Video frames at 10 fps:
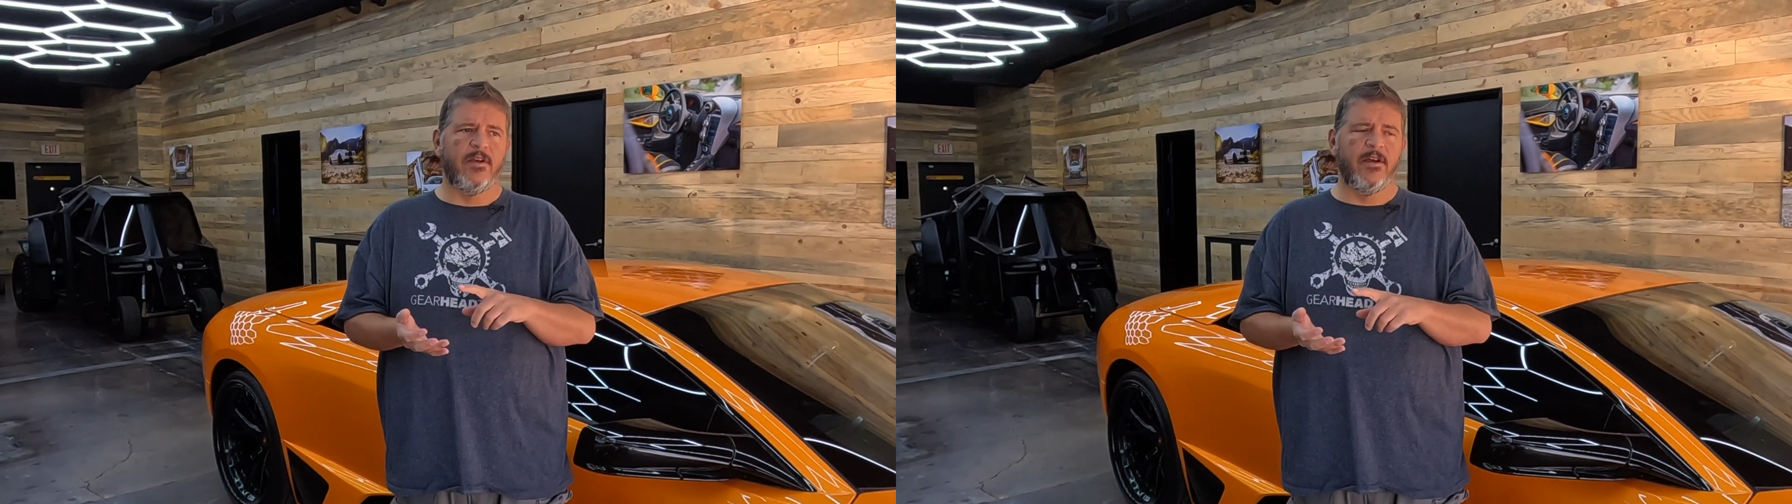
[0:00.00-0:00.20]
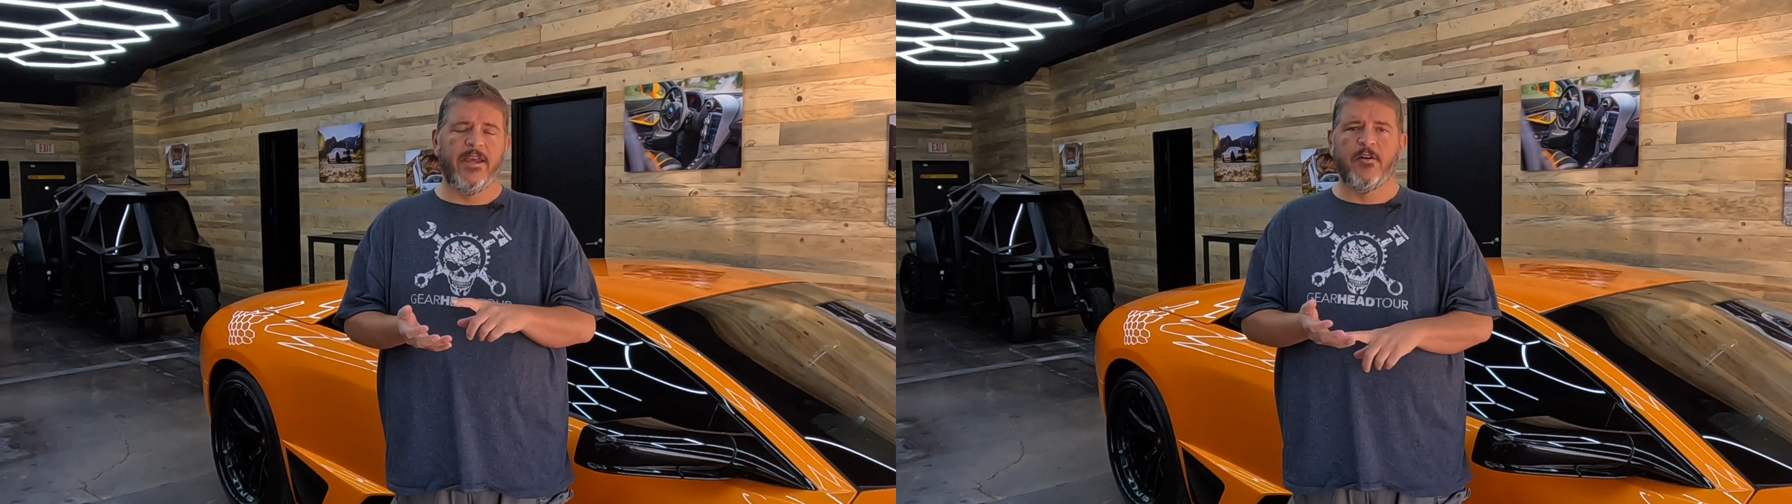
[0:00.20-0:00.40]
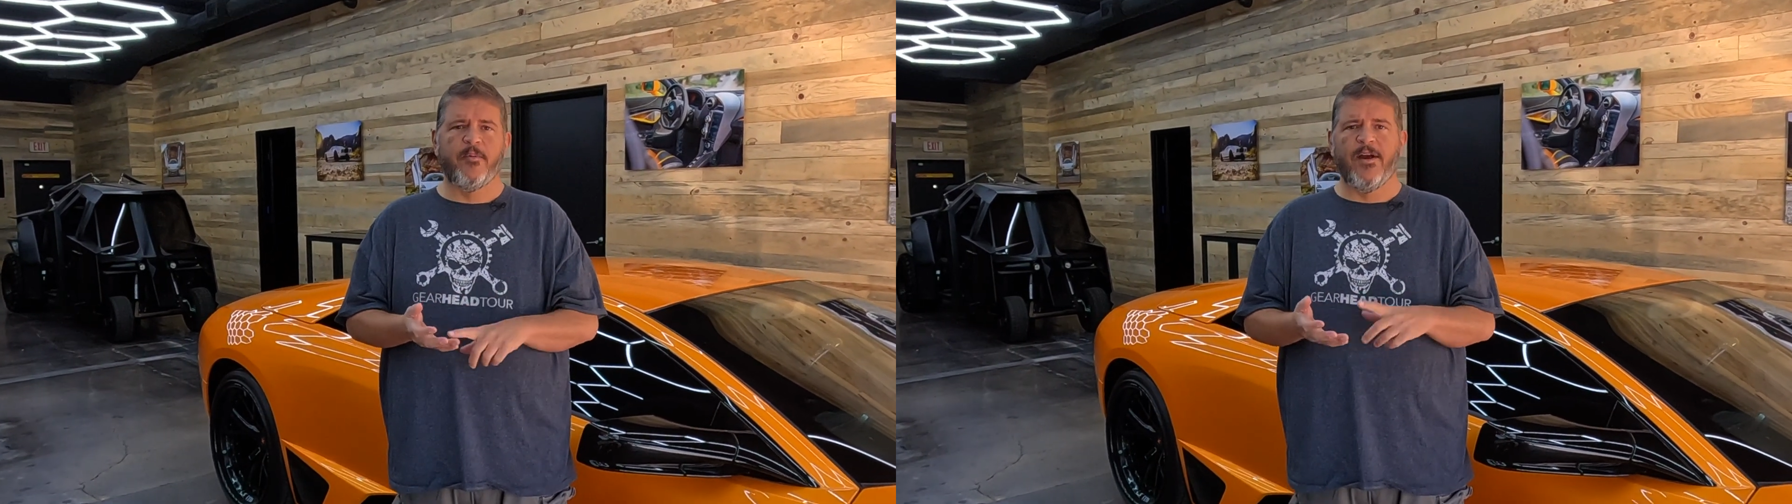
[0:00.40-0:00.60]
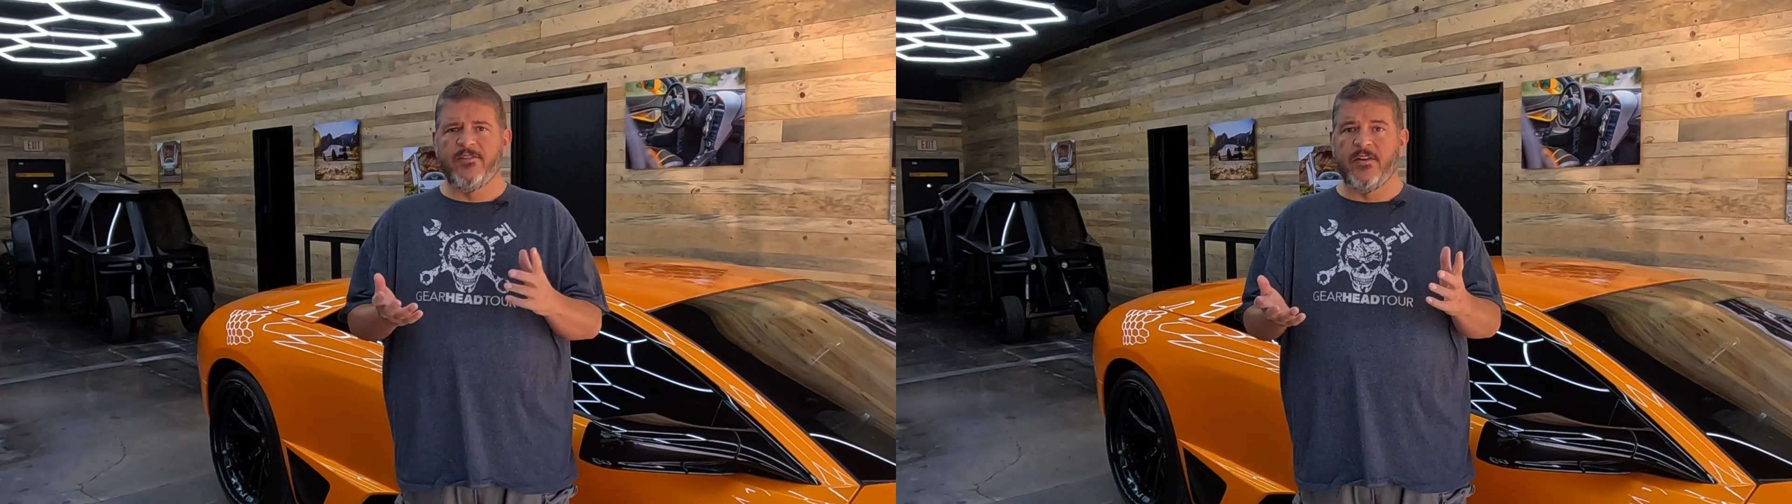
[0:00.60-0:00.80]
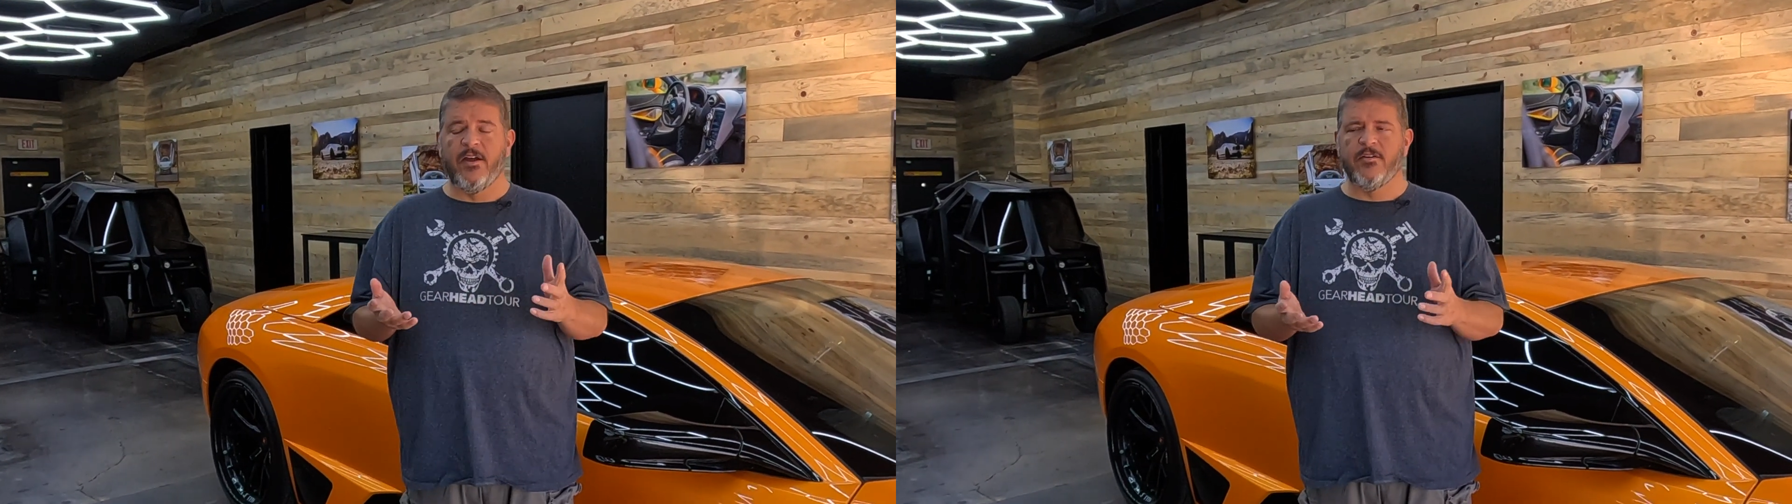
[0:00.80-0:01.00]

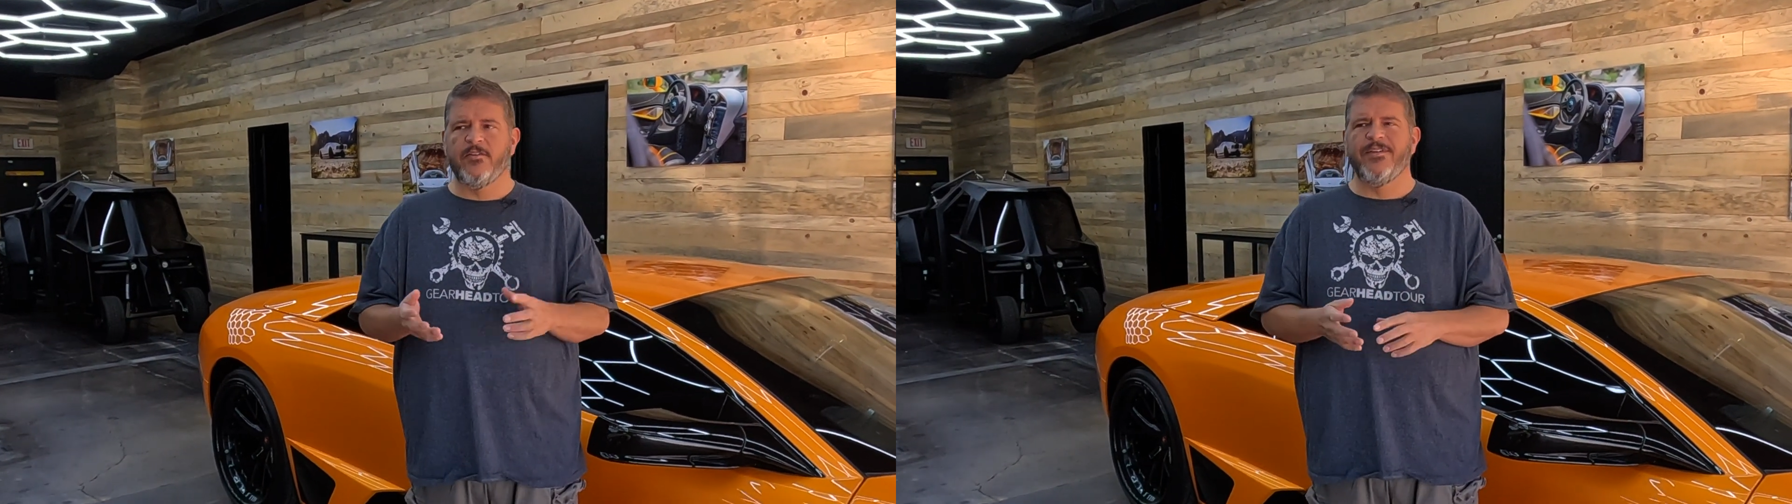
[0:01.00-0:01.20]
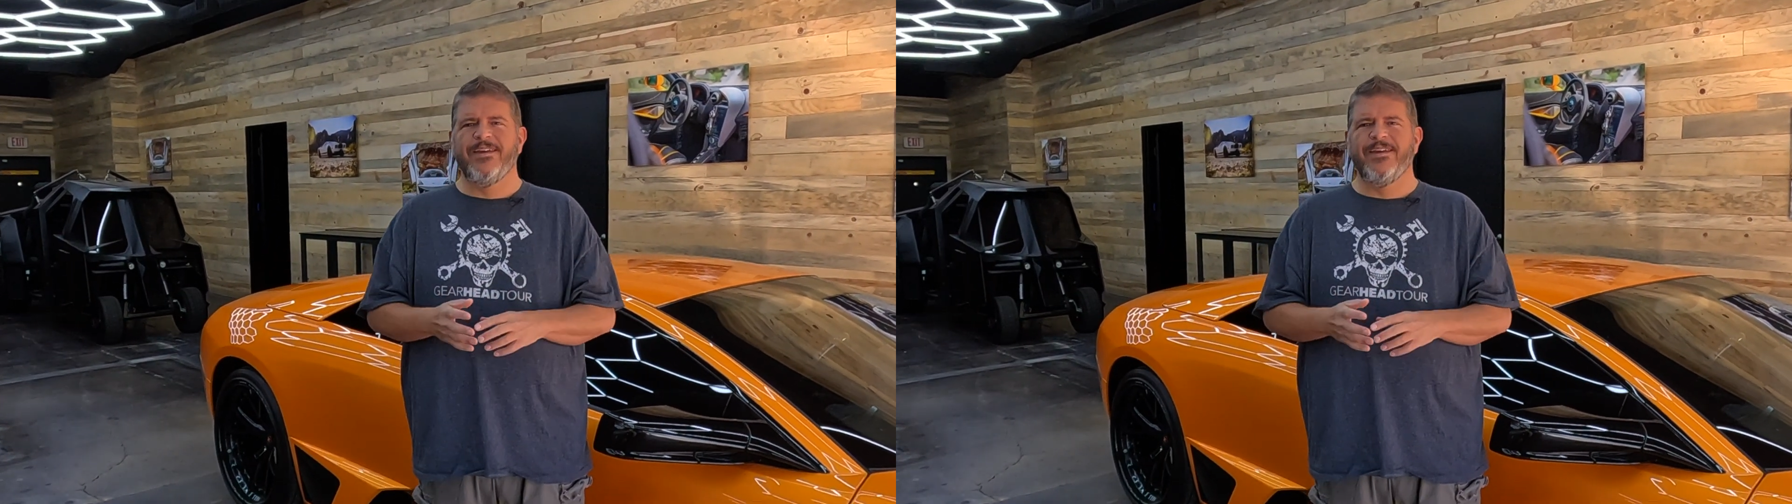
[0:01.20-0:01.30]
Enterprise and others,